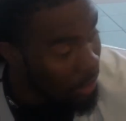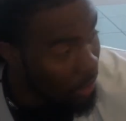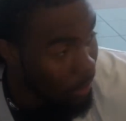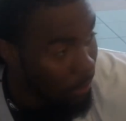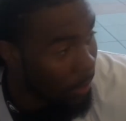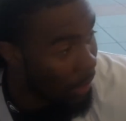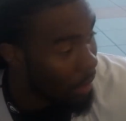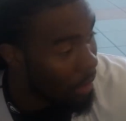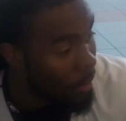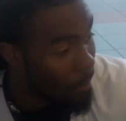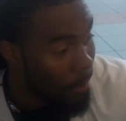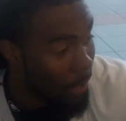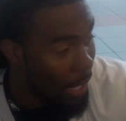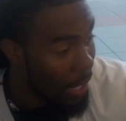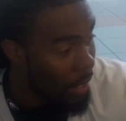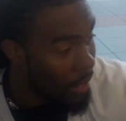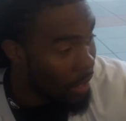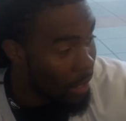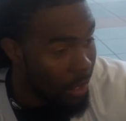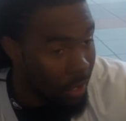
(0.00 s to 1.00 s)
everybody to
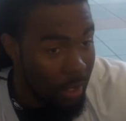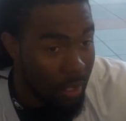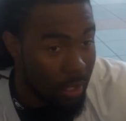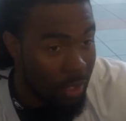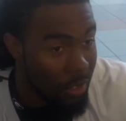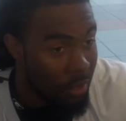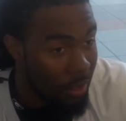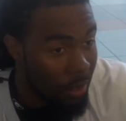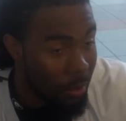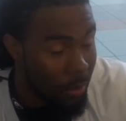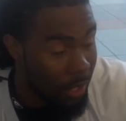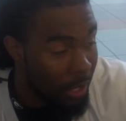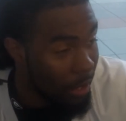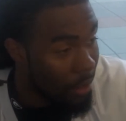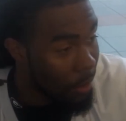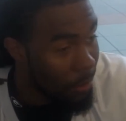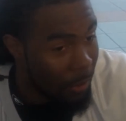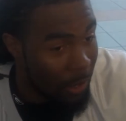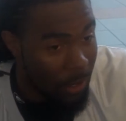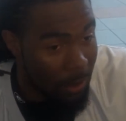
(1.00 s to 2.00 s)
buy in. He's trying to make
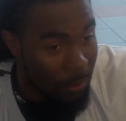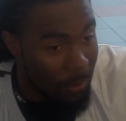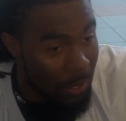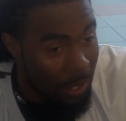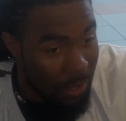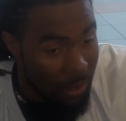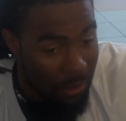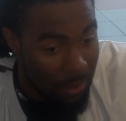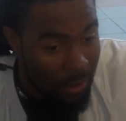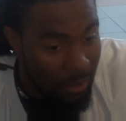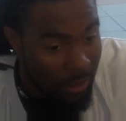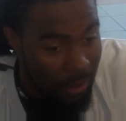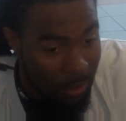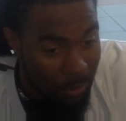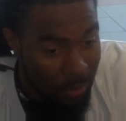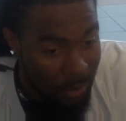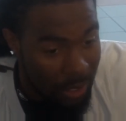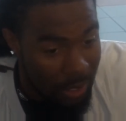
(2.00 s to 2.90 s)
everybody better. I